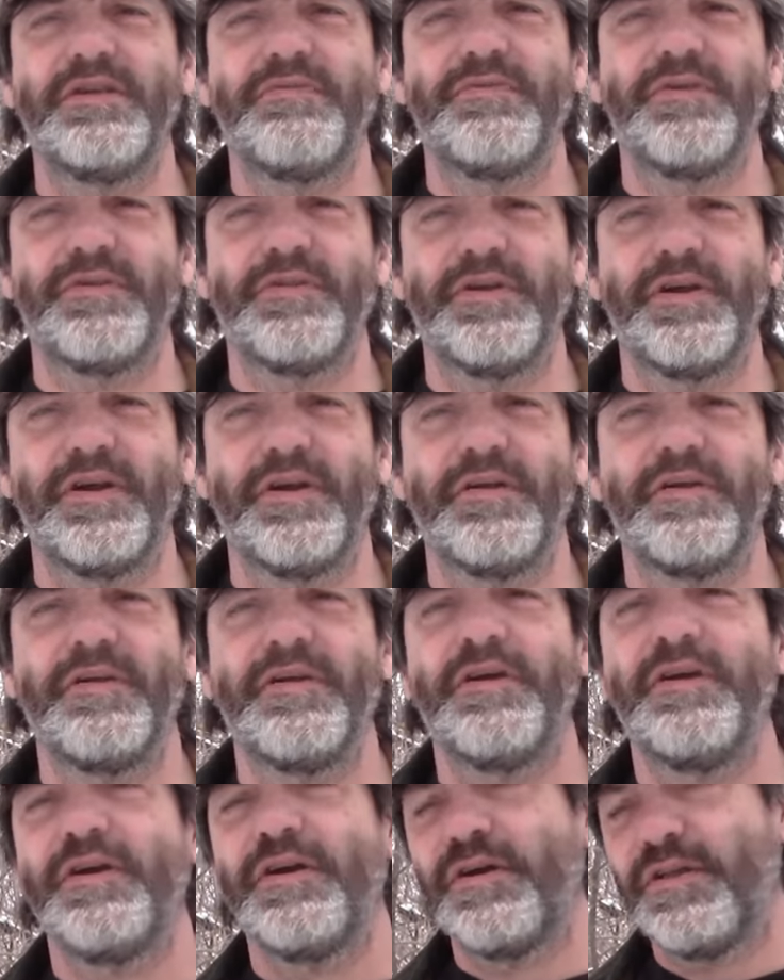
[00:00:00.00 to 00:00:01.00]
if you're there,
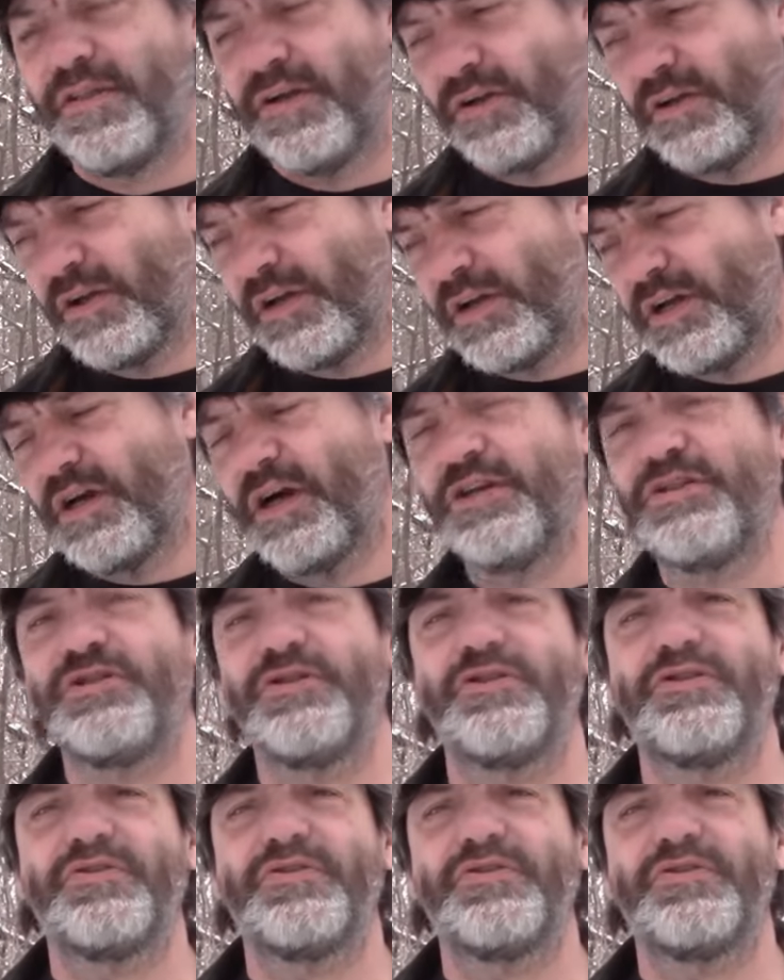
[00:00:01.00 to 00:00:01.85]
they're gonna cut your